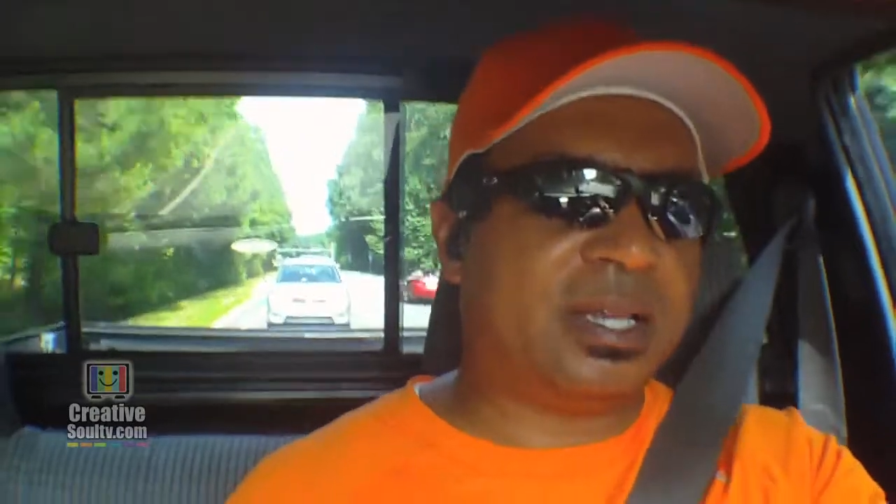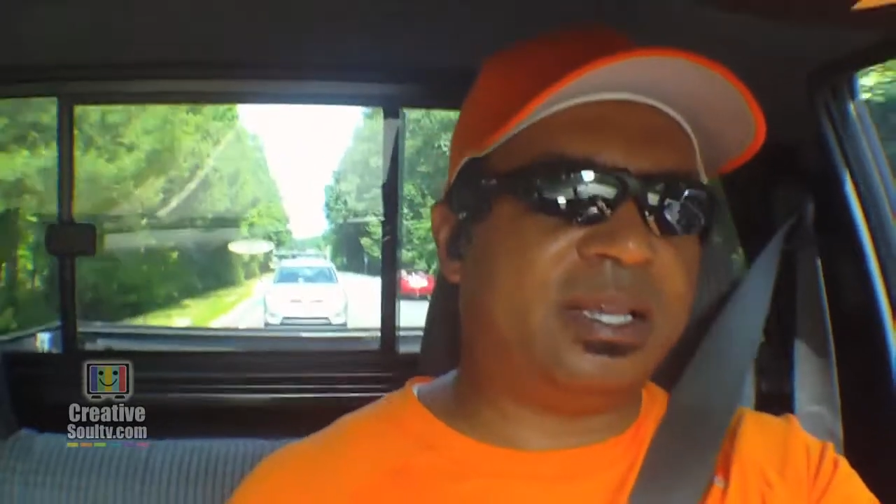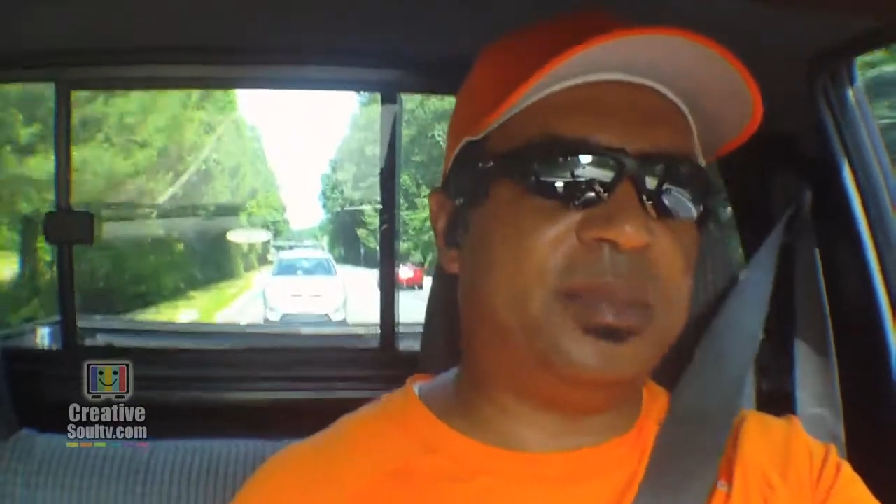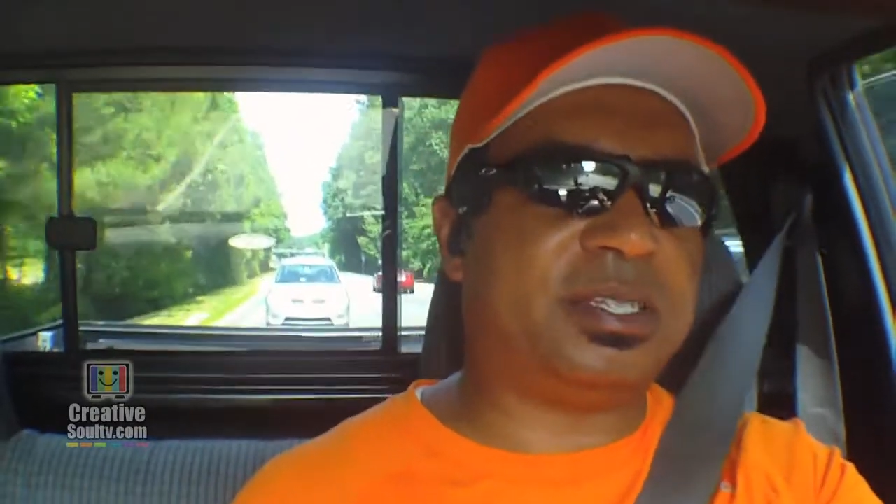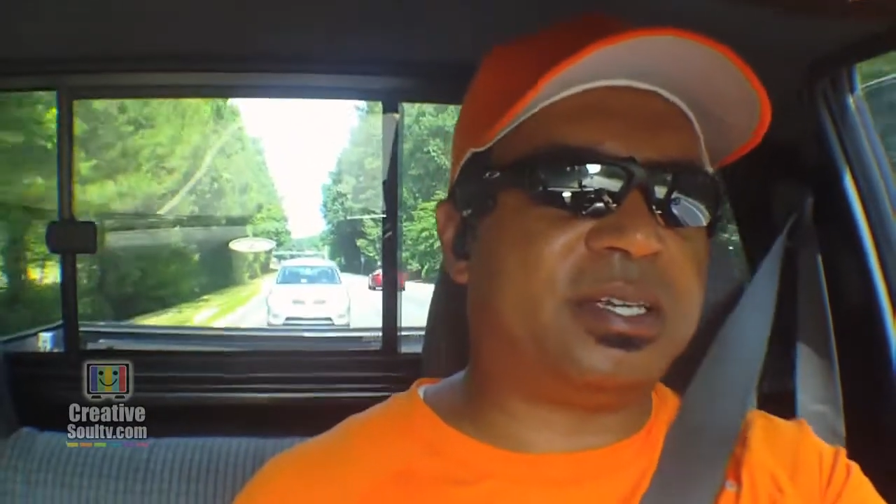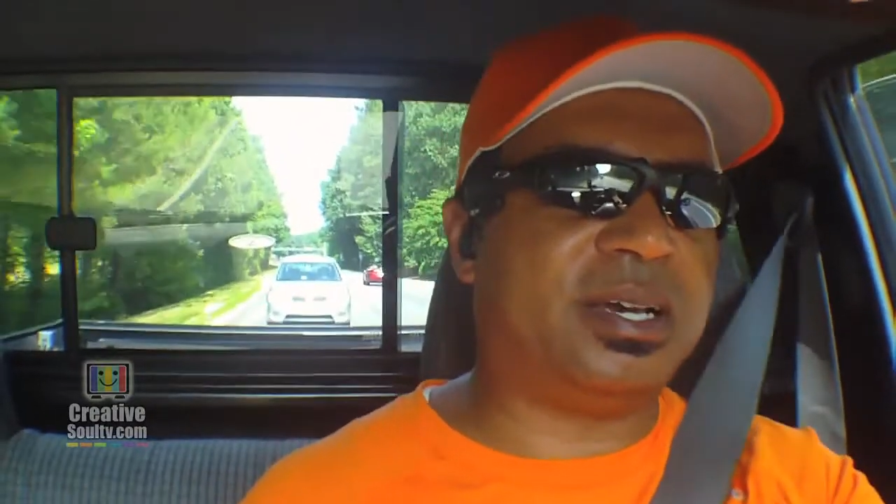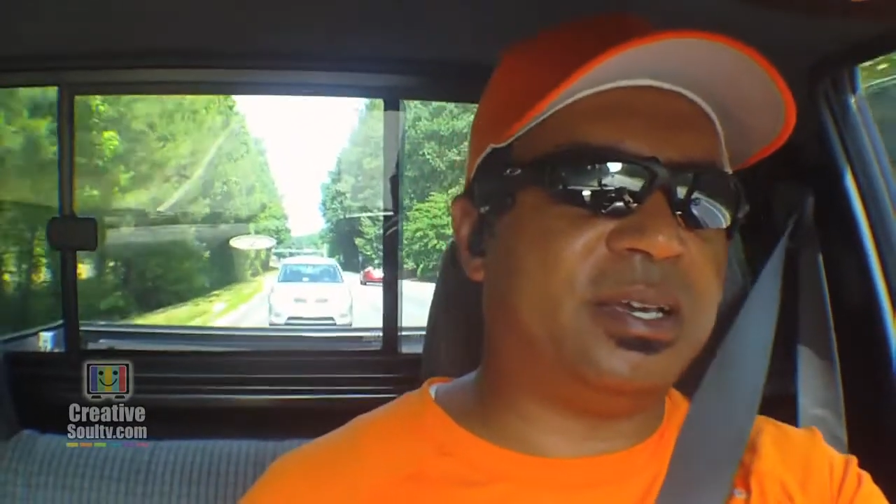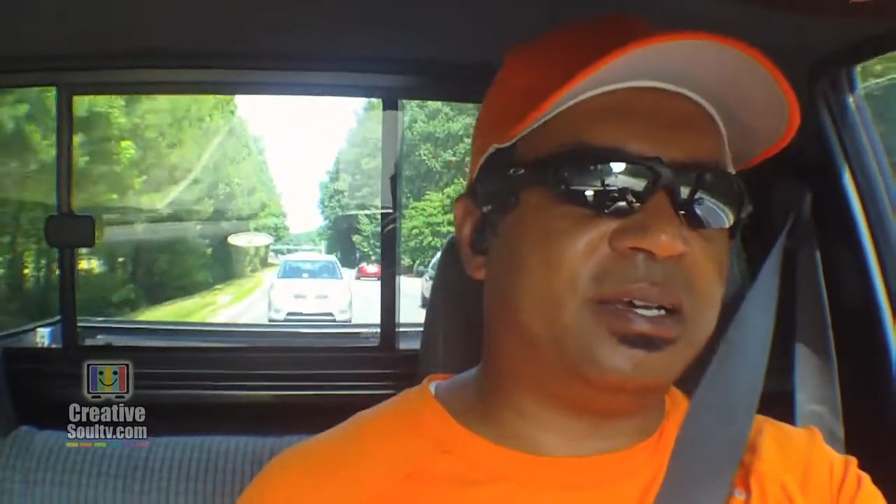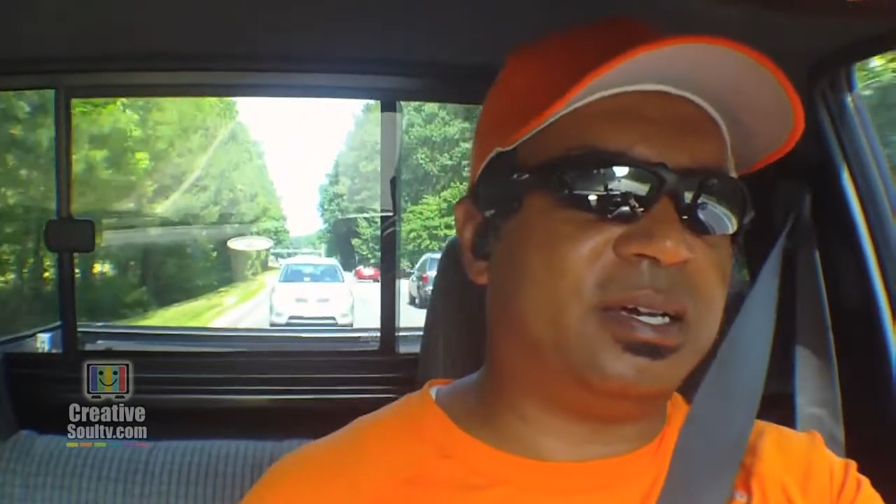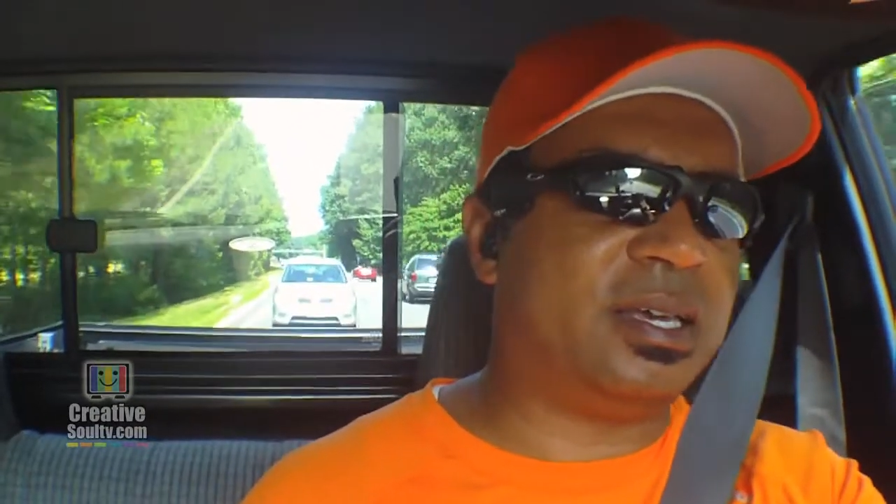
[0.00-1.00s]
Let me tell
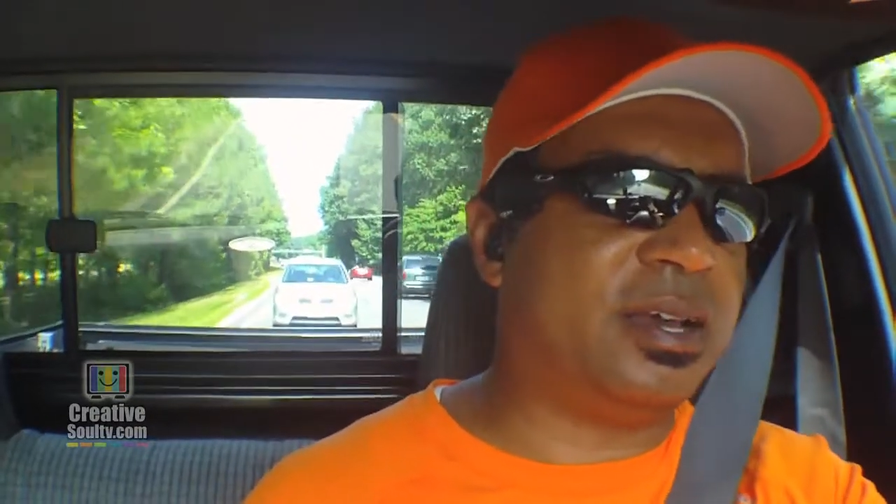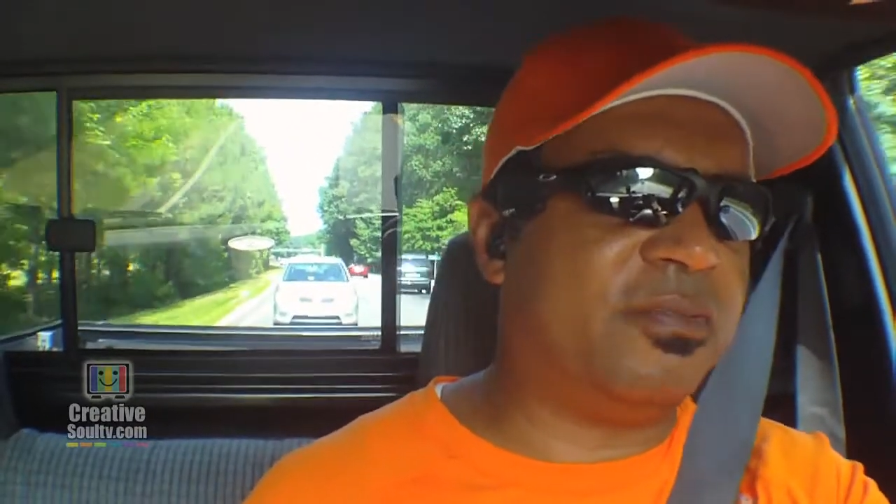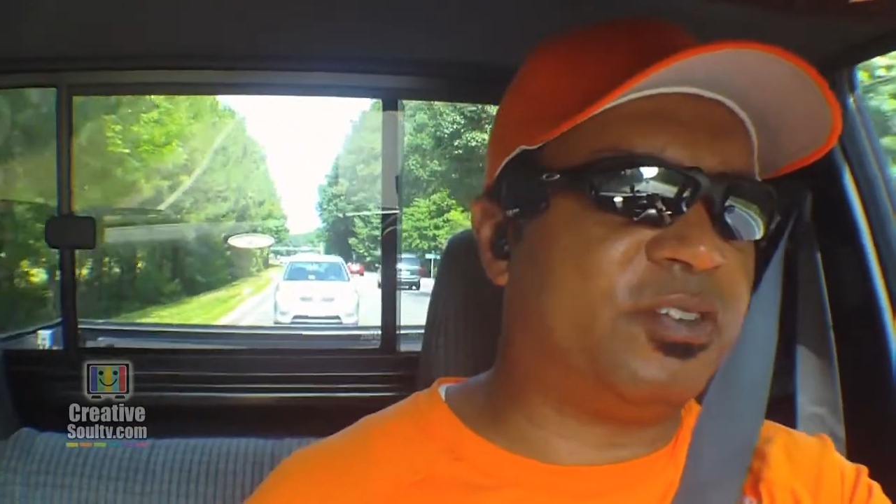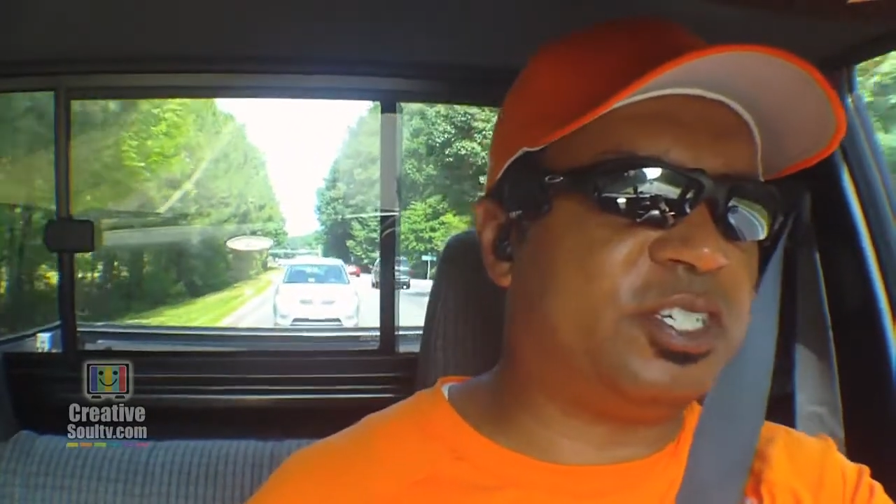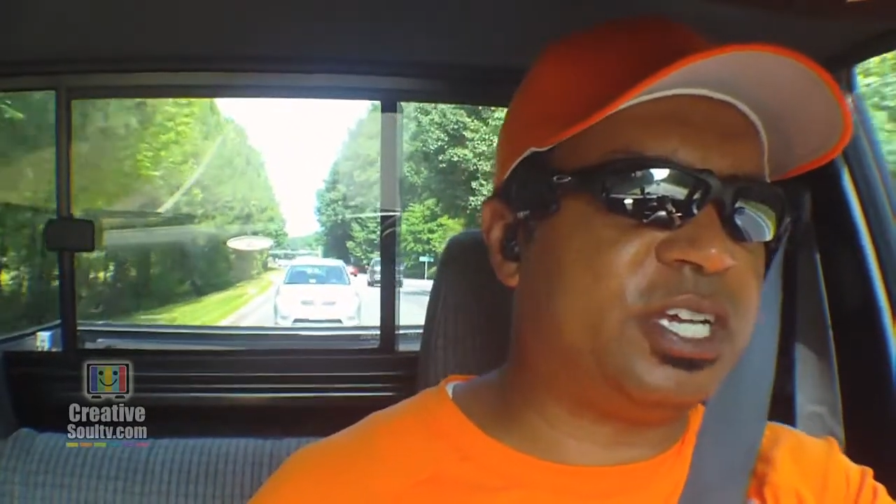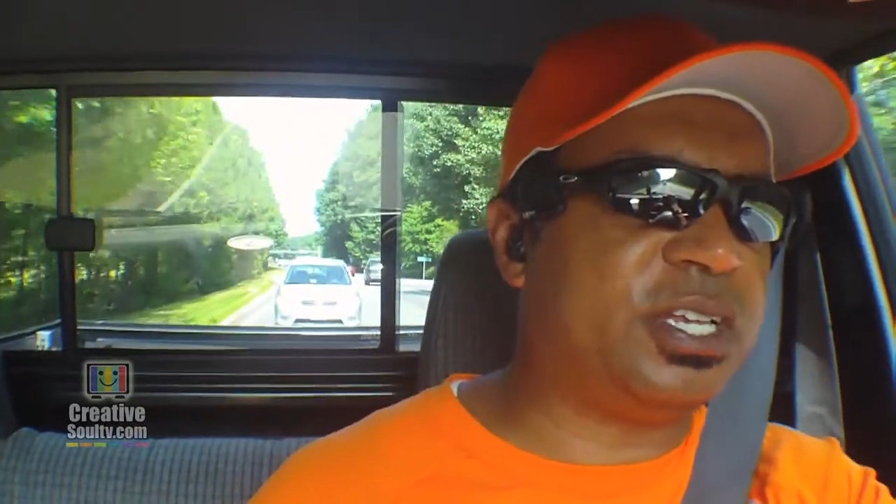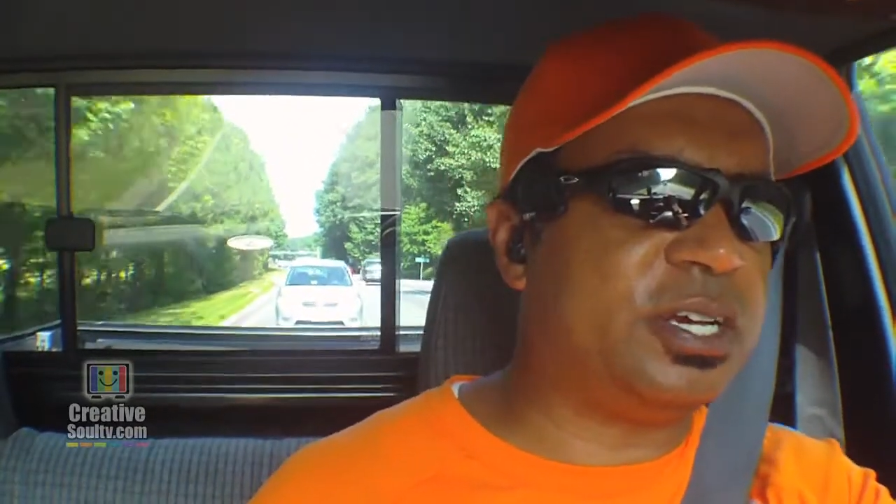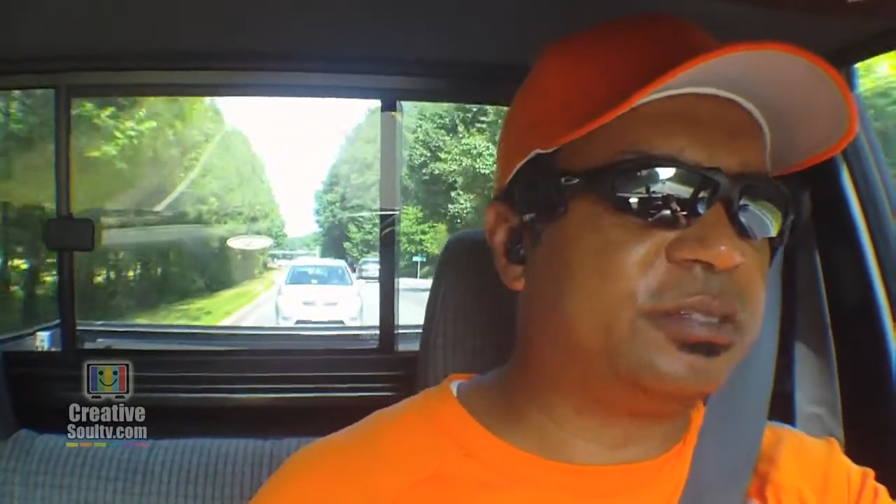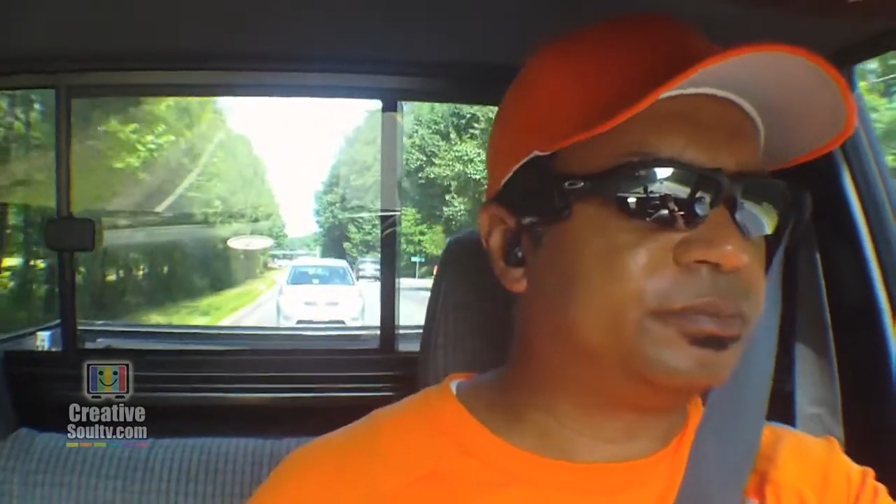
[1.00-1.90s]
you, here in Virginia,